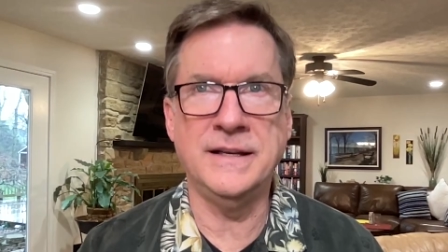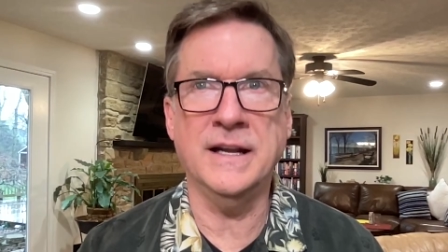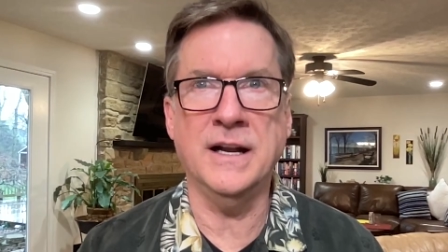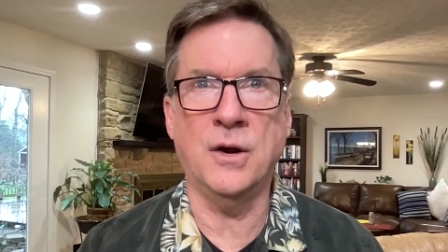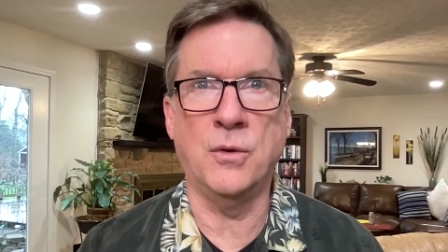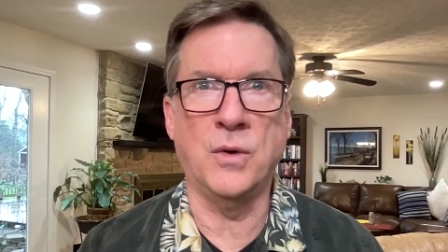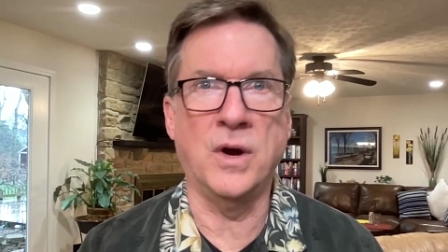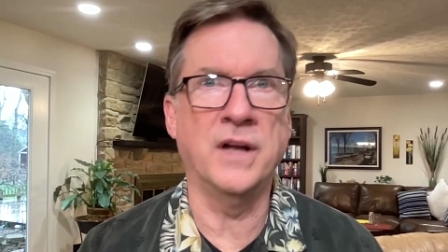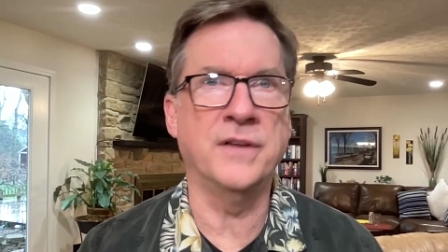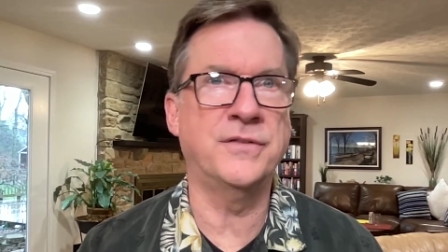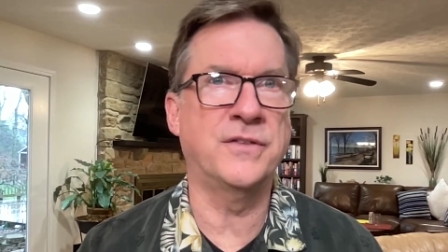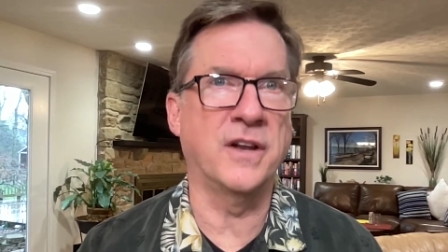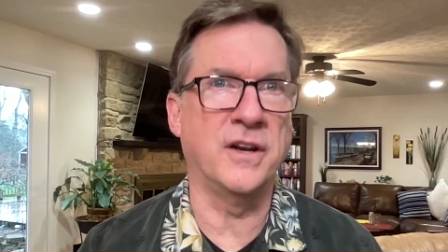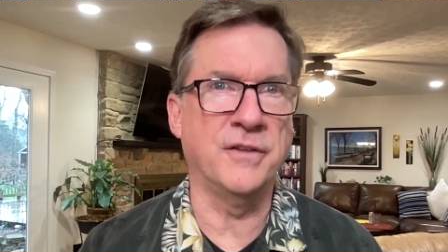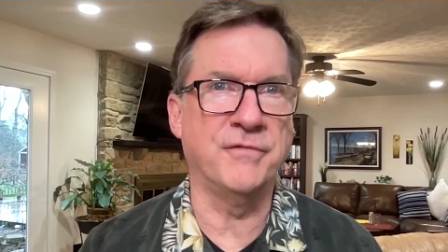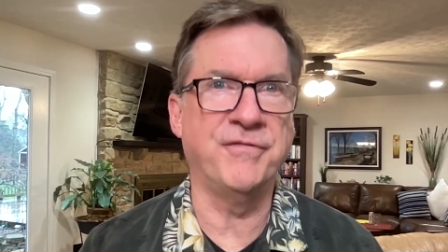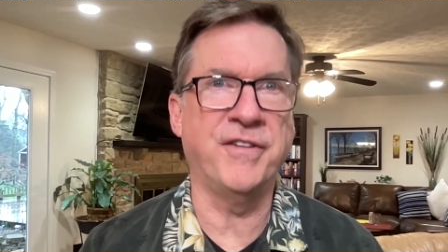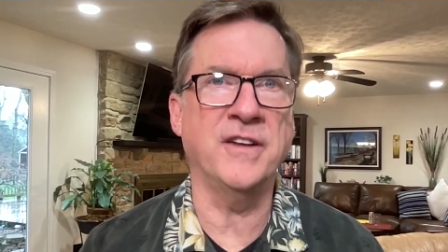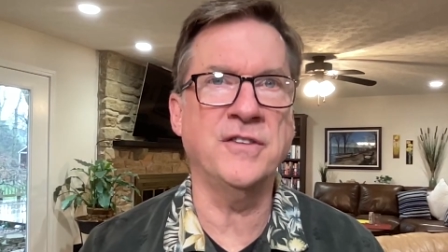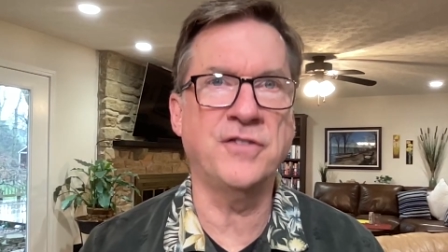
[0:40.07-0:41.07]
You know what? The
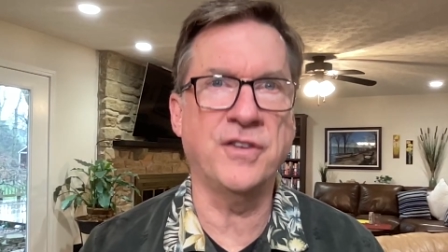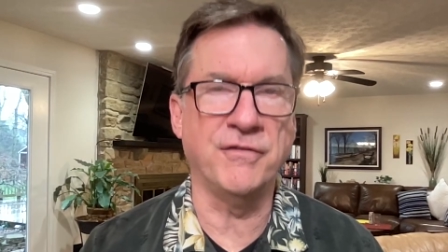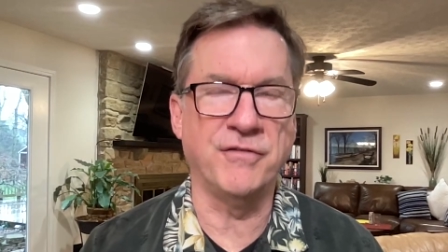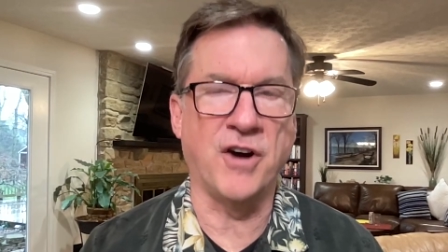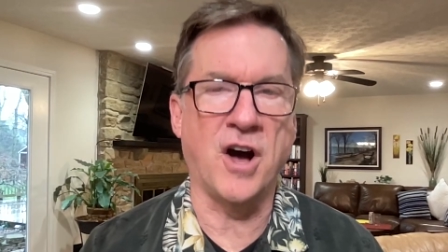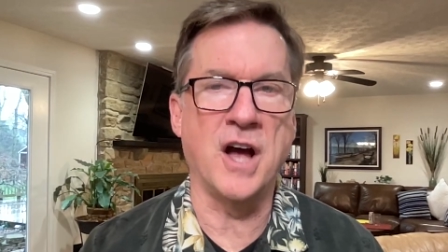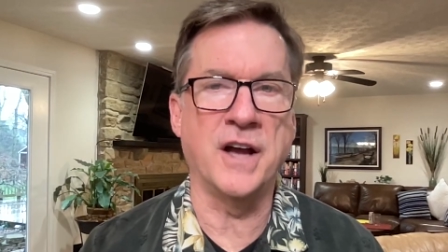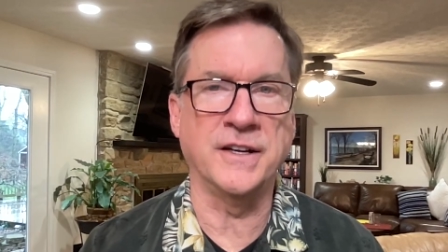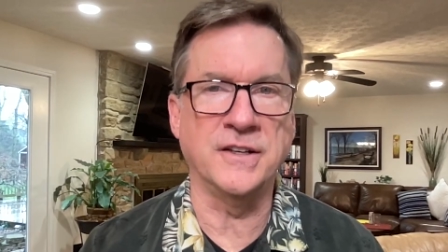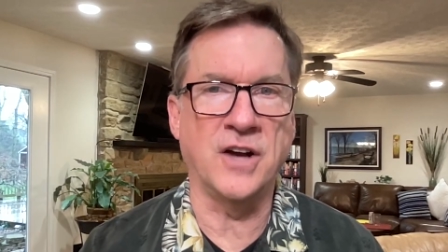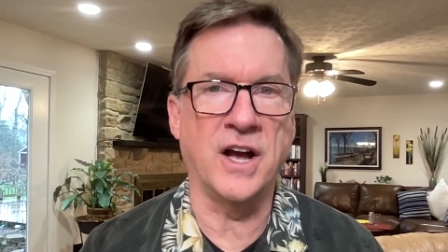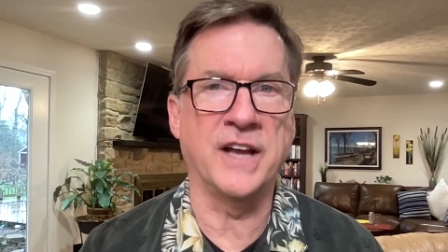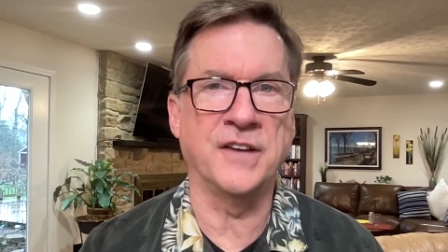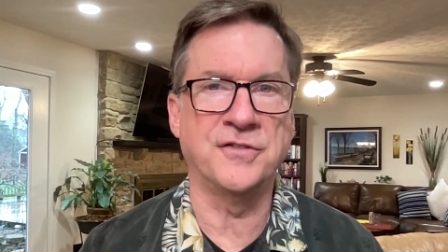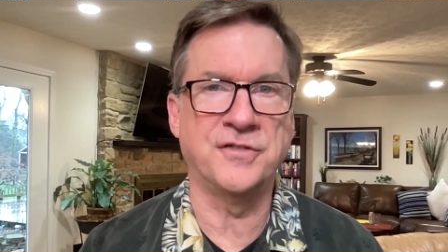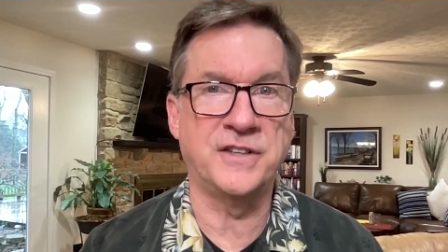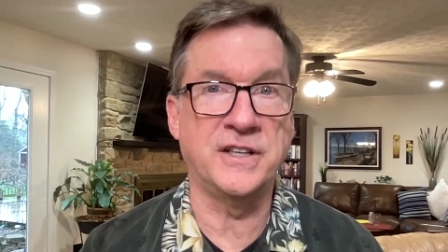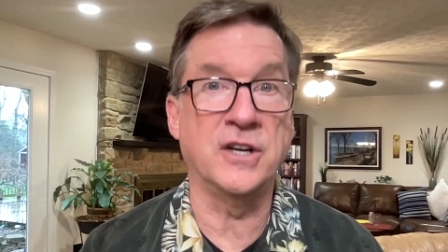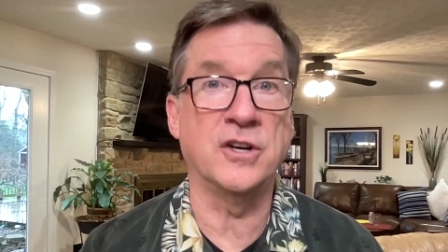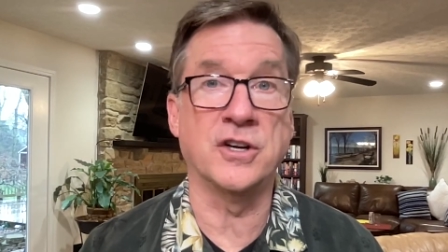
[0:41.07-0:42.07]
defensive line
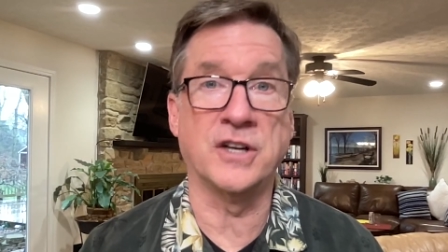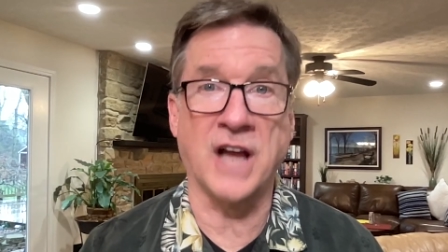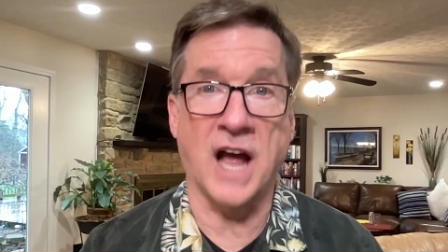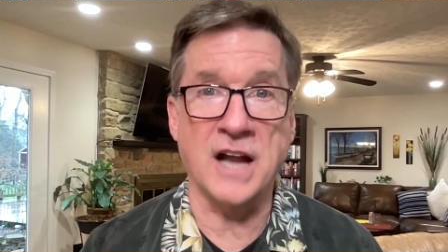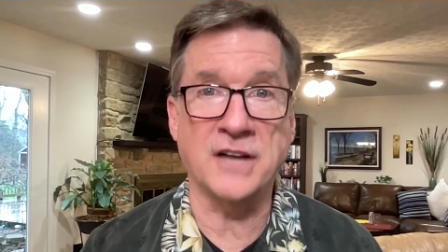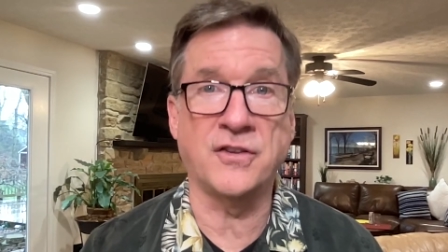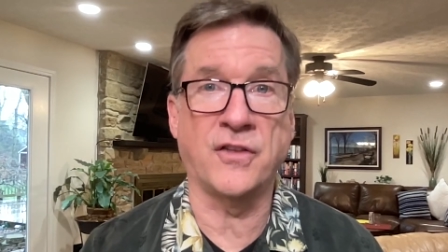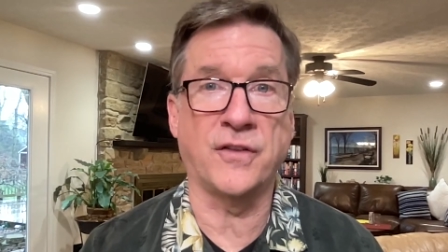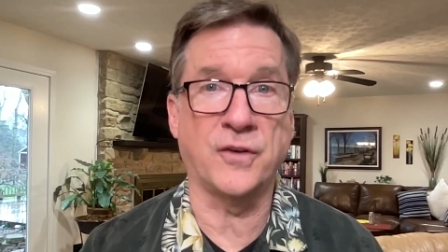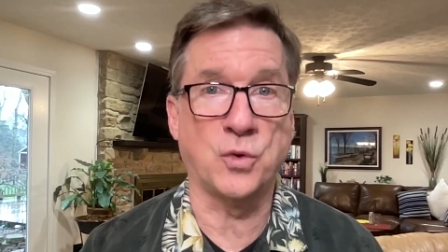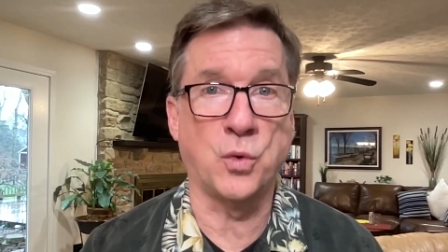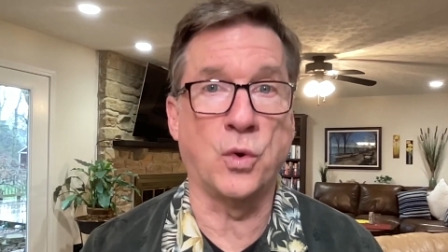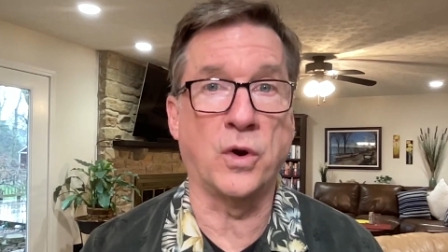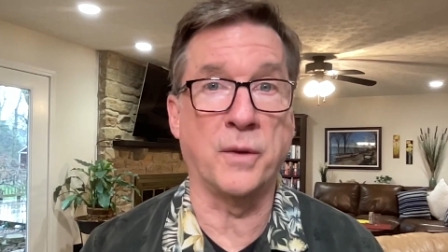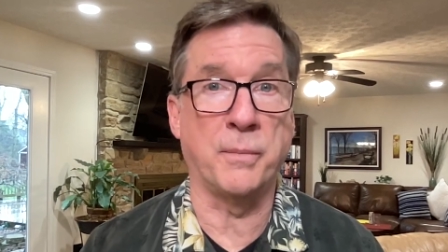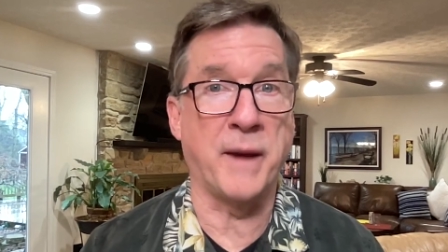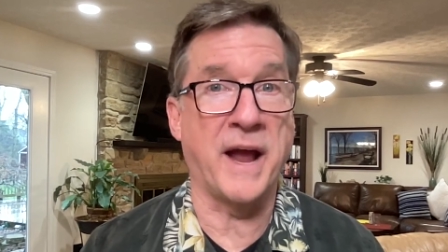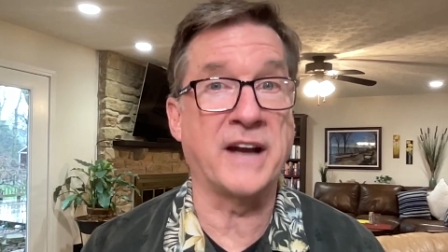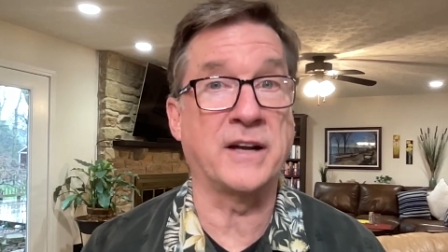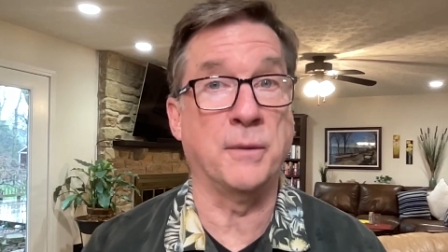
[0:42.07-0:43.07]
last year got to the
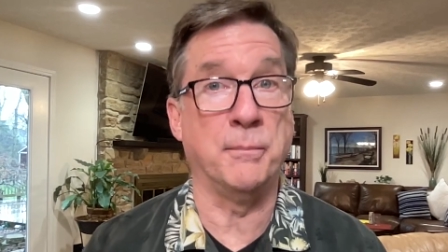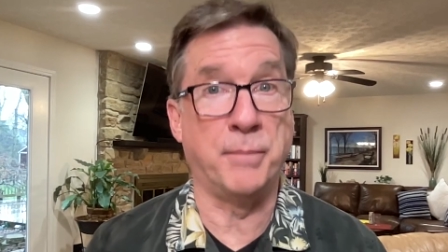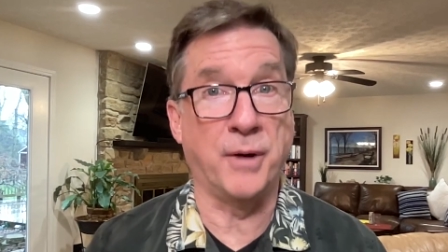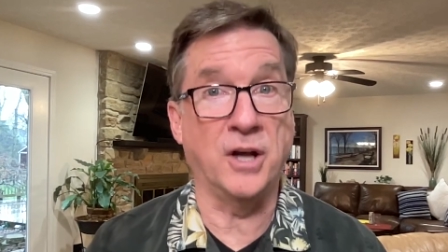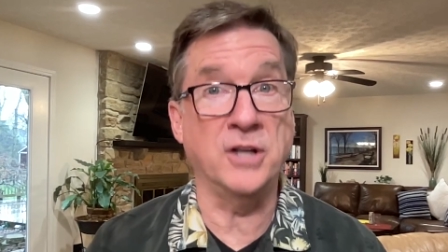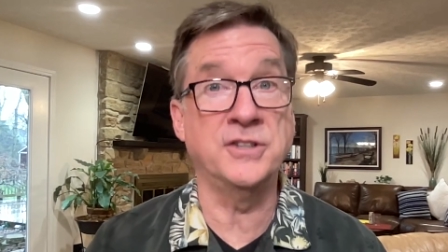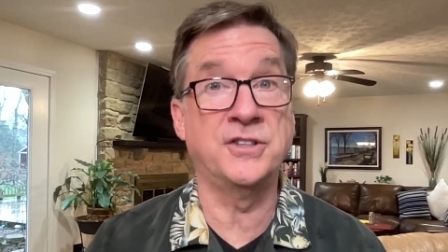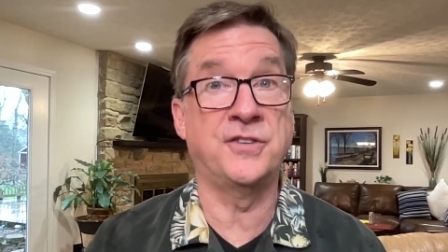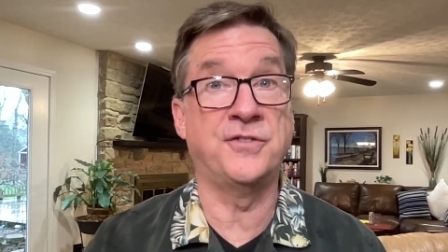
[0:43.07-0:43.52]
quarterback a bunch,